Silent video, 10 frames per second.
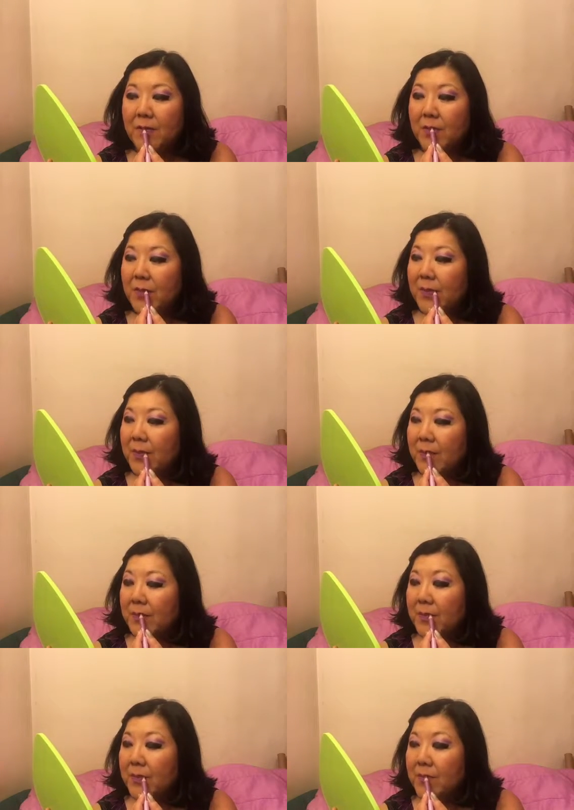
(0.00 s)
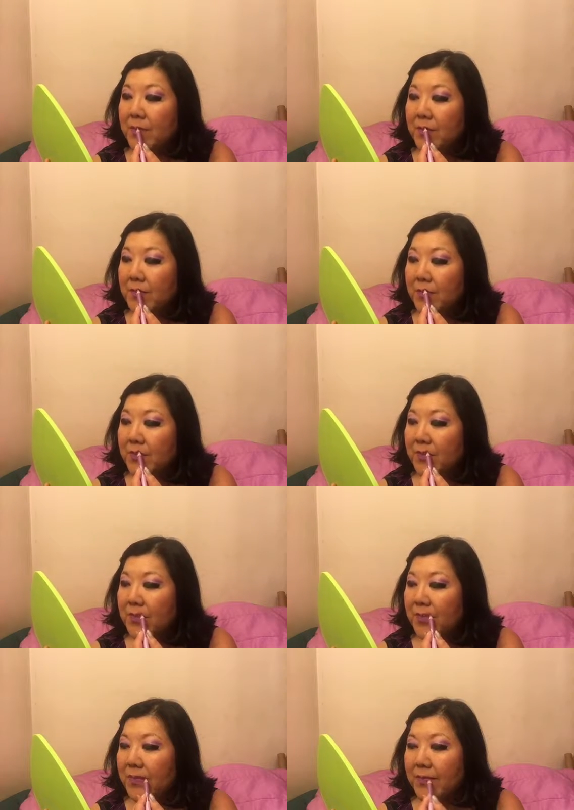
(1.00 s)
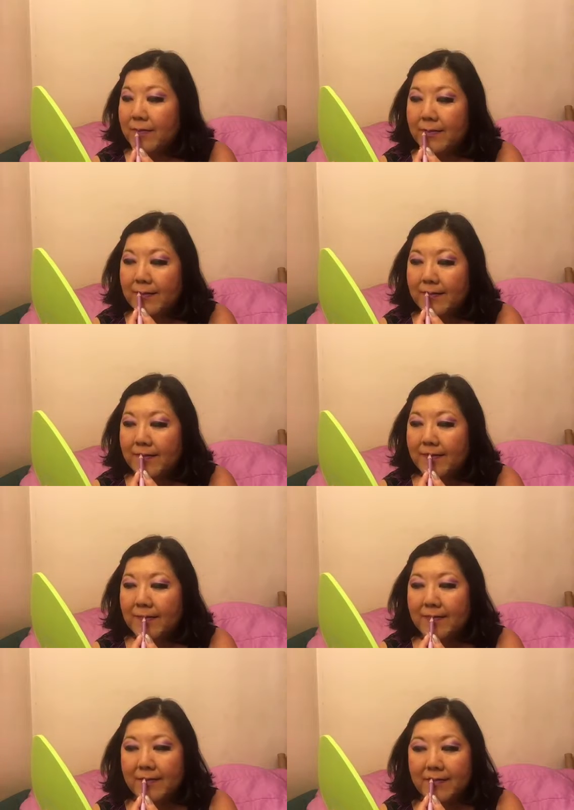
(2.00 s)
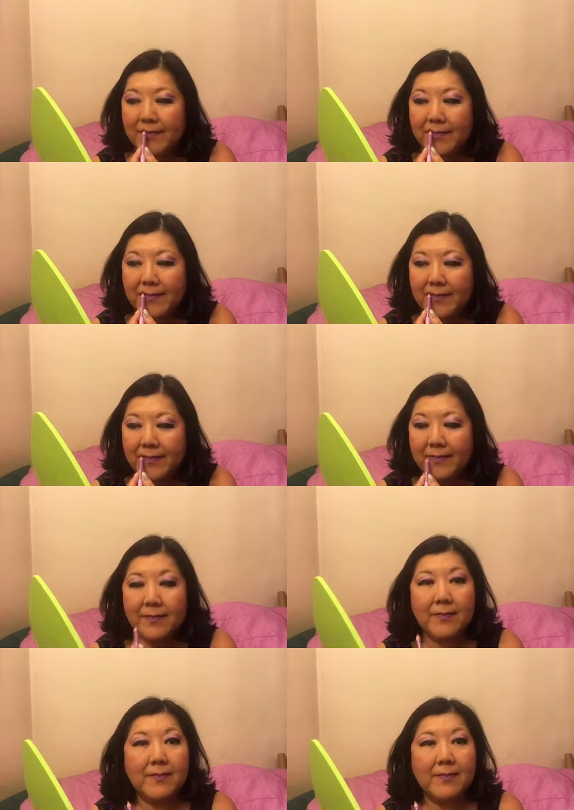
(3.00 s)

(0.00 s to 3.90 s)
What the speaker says: Nothing is said.